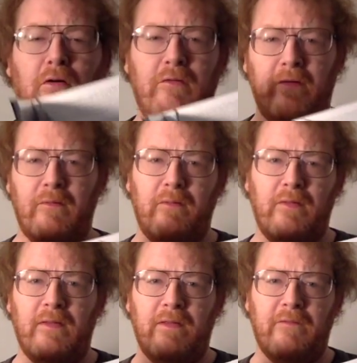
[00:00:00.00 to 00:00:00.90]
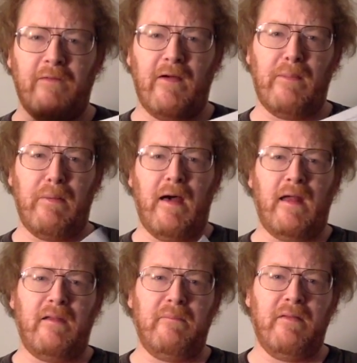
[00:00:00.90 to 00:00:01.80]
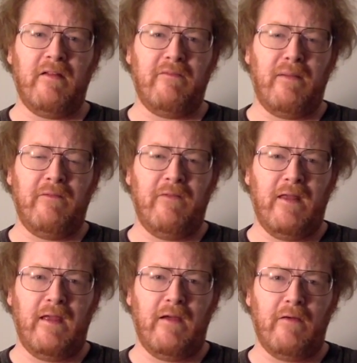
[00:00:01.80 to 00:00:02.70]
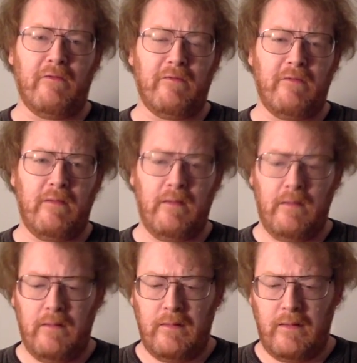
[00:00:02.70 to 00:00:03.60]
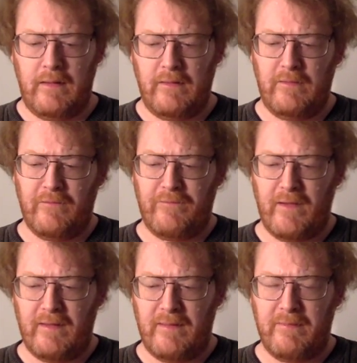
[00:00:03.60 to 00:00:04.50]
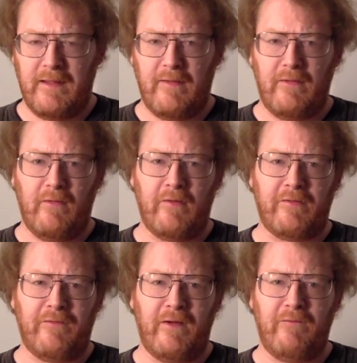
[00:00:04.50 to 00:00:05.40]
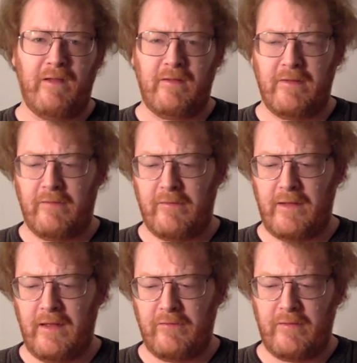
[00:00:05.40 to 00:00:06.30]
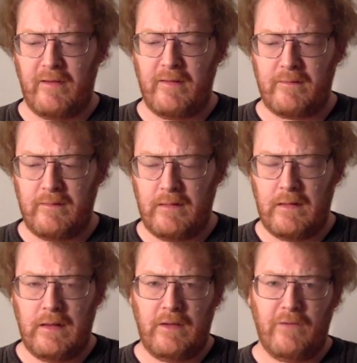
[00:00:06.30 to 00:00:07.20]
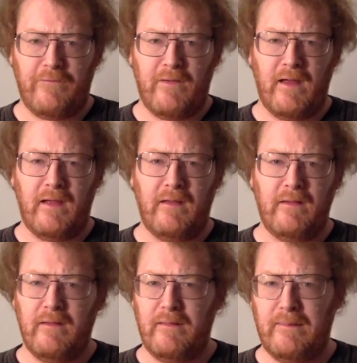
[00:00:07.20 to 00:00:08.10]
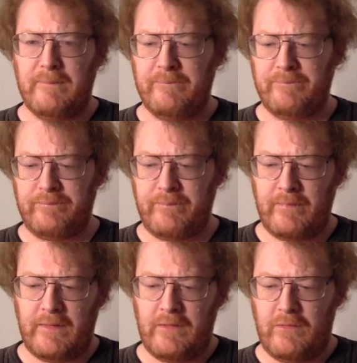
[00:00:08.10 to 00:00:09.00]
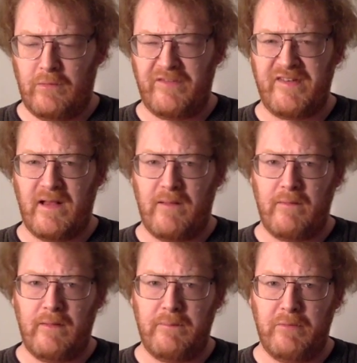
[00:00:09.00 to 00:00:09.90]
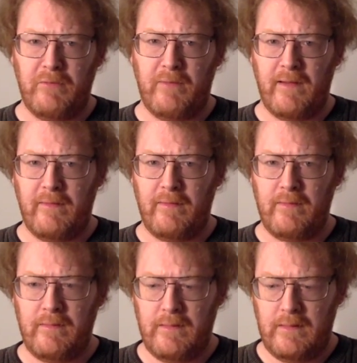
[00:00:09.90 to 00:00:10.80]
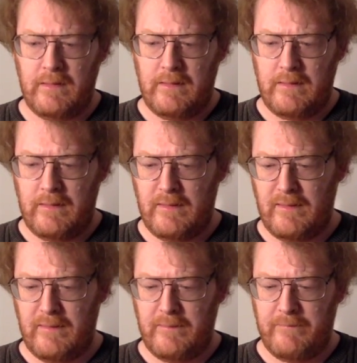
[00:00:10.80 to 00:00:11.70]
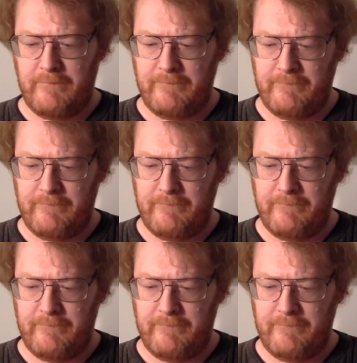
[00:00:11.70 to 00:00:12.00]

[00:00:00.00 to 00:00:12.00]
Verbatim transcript: to the very bottom of my videos, and you'll find them there. You'll also find th things like Hitchcock. You'll find uh, Kurosawa, Buñuel, um,